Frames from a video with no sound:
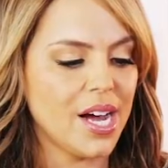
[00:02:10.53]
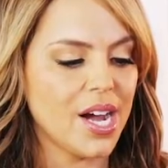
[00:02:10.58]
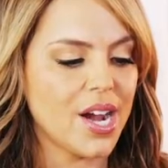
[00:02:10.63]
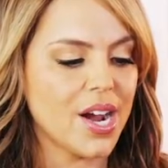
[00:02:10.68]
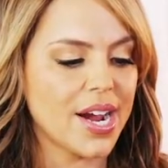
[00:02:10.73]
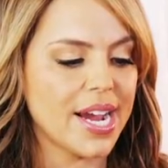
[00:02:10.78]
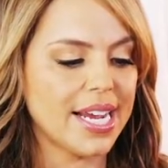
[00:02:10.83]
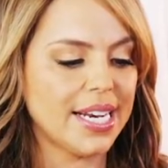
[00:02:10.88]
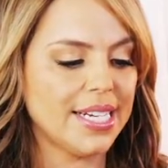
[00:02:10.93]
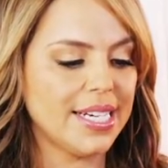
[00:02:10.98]

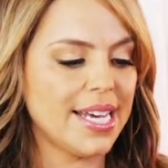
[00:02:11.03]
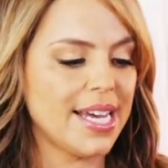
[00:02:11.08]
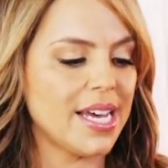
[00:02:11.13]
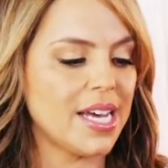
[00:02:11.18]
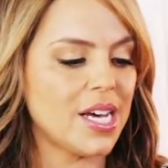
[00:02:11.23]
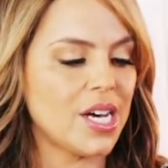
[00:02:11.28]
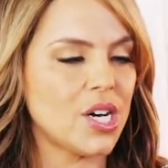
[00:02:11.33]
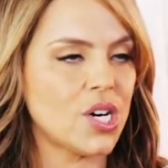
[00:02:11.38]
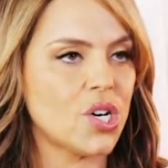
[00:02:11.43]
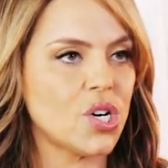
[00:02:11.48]
All right,
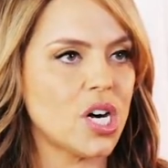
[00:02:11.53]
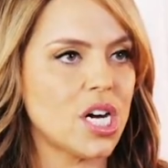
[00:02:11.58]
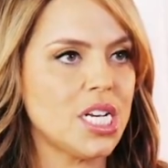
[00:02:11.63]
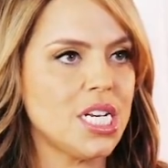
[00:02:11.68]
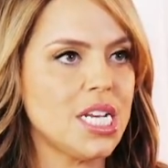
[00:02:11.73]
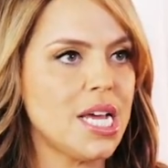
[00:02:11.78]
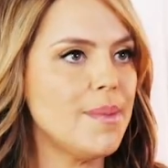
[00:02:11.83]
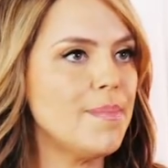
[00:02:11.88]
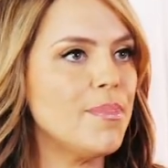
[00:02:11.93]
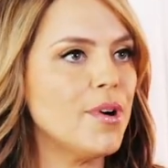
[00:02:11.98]
now
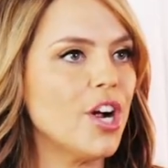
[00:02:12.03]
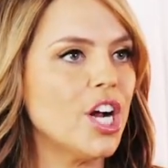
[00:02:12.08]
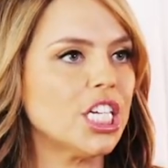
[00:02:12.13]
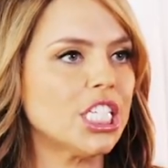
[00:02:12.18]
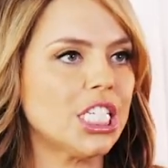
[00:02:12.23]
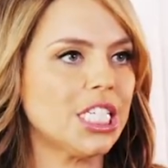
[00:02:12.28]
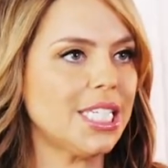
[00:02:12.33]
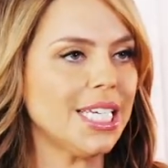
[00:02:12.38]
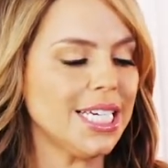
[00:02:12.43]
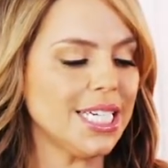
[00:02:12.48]

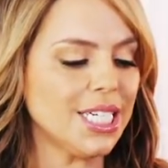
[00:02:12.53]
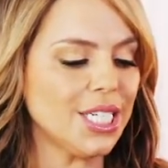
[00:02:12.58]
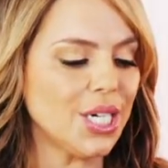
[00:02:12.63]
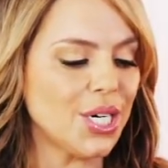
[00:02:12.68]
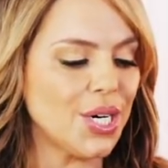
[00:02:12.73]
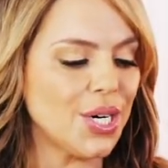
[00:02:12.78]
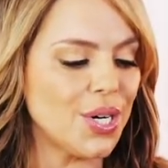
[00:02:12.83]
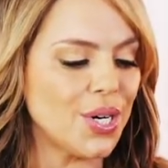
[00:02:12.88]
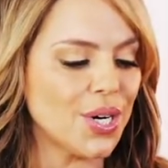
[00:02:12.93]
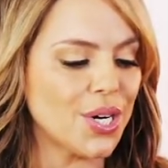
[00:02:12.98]
number
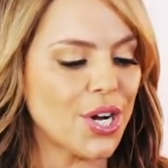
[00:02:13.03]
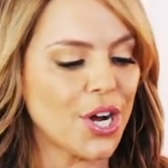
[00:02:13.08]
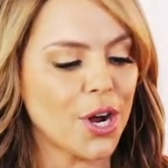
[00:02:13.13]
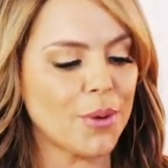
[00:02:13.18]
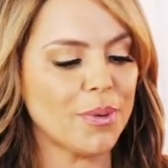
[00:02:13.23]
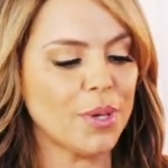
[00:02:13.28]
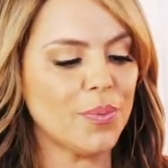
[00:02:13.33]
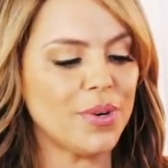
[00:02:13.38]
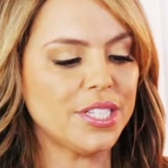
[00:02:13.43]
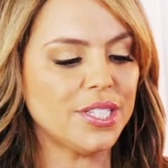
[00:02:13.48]
5,
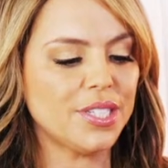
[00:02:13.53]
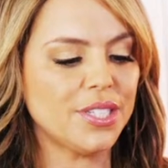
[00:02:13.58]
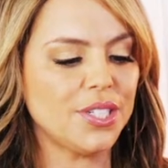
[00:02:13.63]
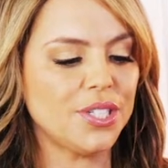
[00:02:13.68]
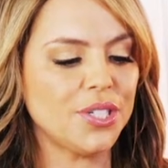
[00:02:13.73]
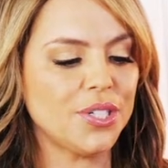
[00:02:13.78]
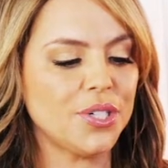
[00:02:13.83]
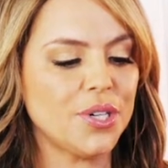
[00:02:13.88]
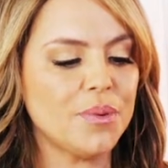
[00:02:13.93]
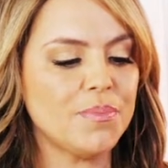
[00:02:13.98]
Kirby wants
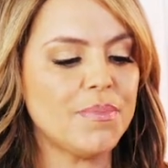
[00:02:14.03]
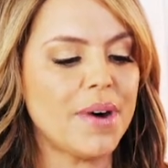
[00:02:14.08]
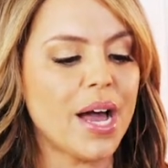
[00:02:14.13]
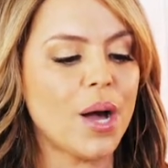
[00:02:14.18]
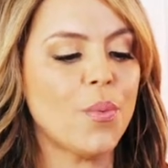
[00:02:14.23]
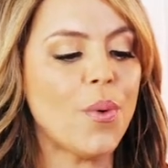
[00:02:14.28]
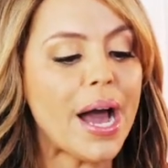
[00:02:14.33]
to know, my